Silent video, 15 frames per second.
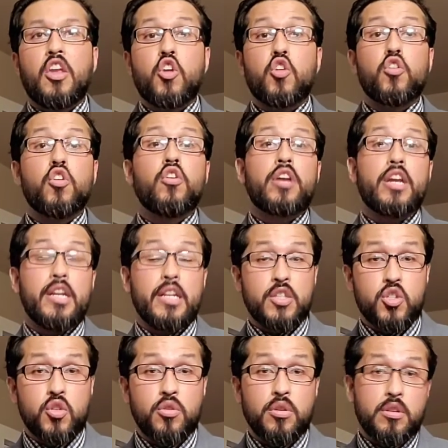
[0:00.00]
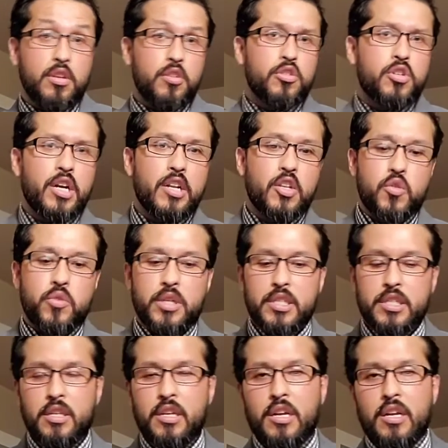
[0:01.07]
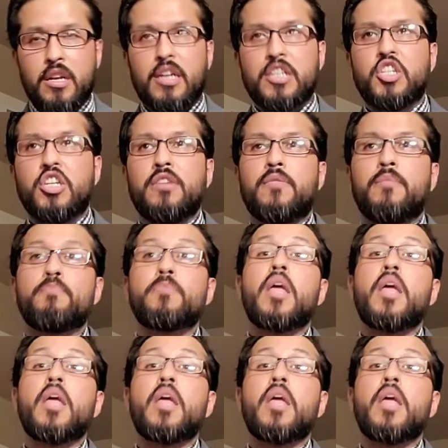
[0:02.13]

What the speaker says: looking into and you're trying to achieve.